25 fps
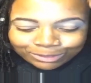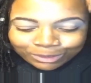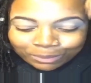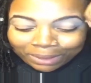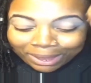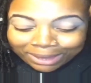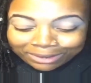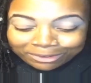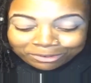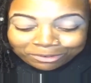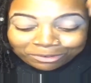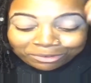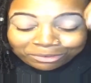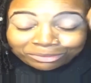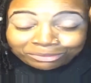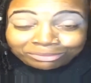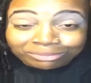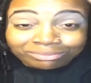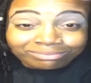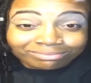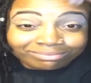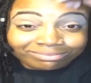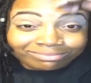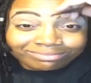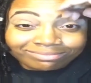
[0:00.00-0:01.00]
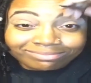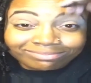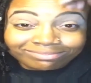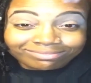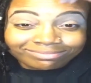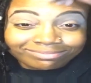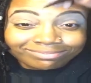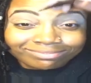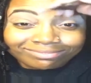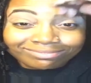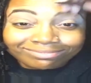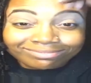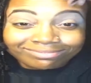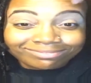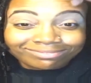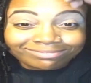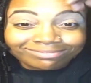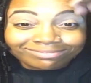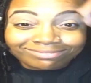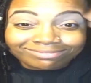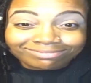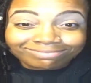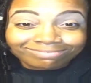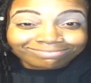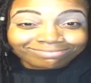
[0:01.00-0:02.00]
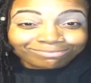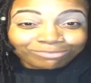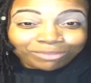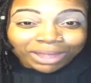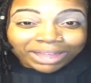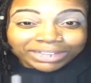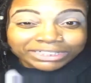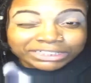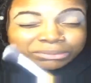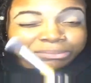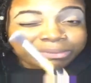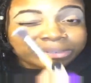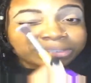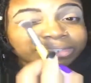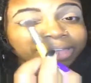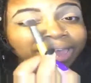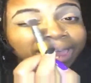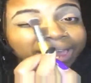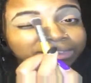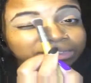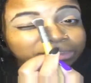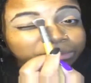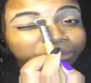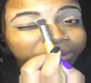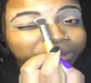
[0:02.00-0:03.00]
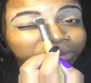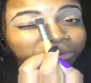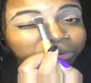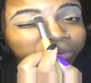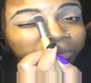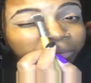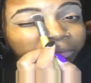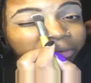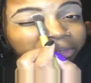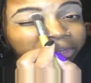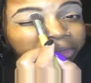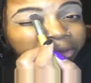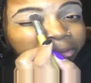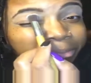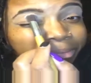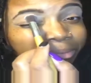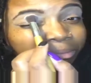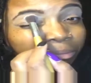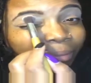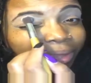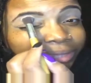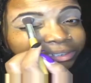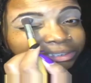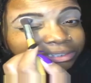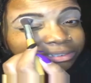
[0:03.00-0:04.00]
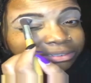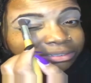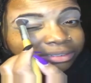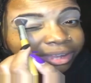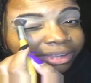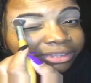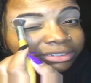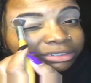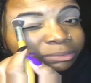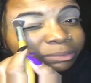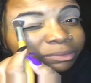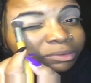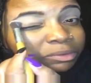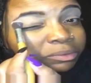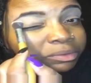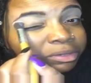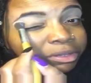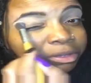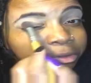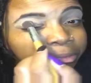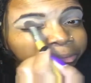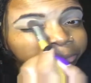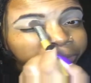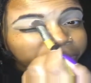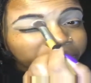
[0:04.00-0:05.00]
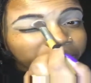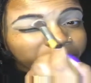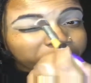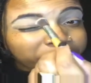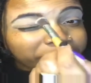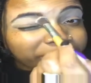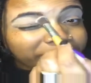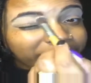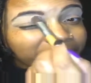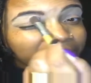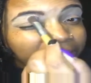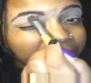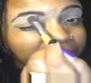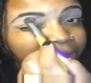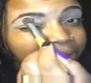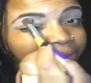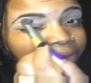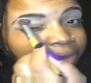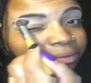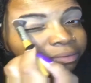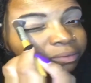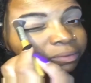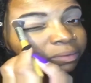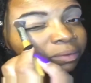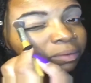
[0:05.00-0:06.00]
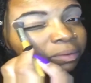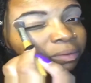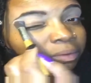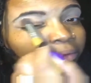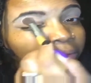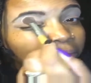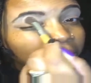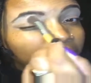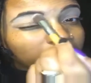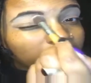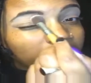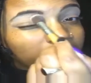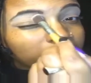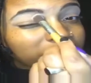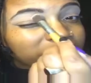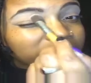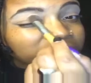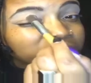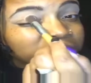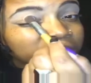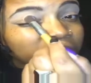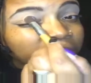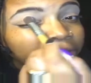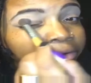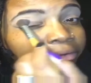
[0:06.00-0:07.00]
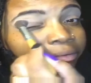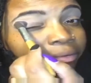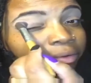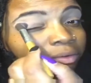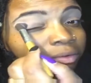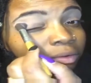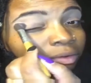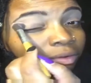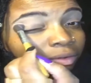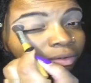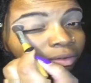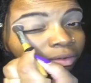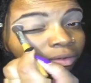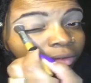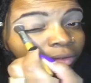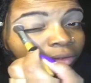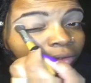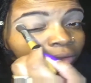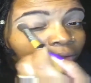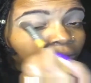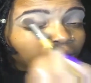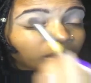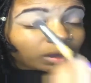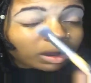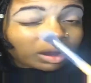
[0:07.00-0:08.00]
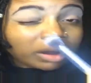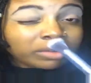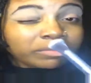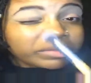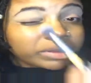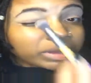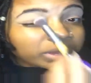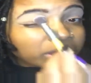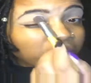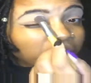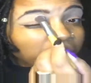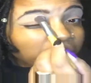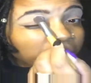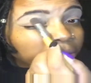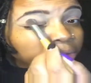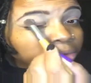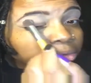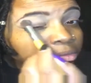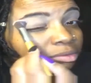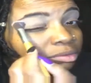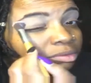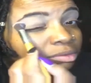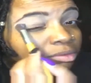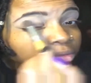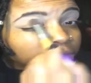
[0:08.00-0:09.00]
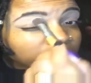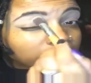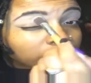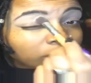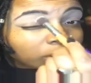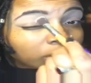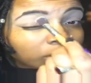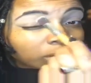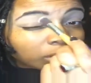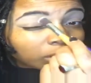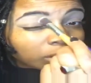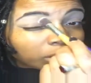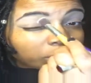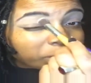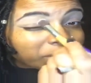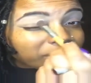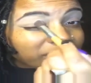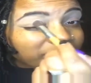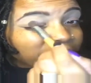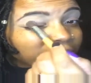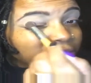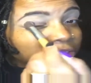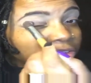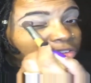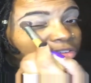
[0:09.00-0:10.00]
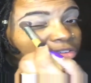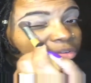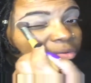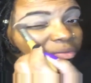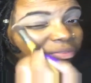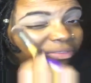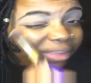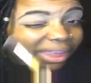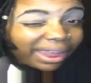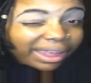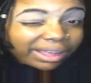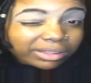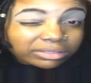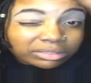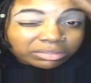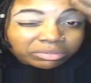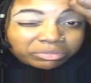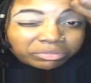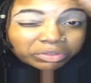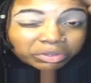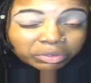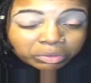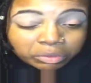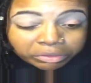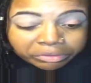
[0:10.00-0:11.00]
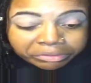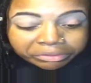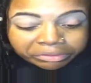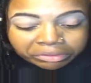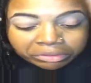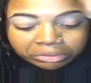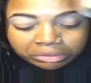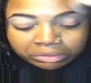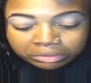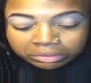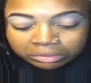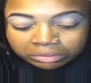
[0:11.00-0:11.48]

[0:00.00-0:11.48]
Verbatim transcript: So I do watch Miss Aspen. Who on here watches Aspen on here? Put up an 88. Because her, look, look, her videos be getting 2,000 viewers.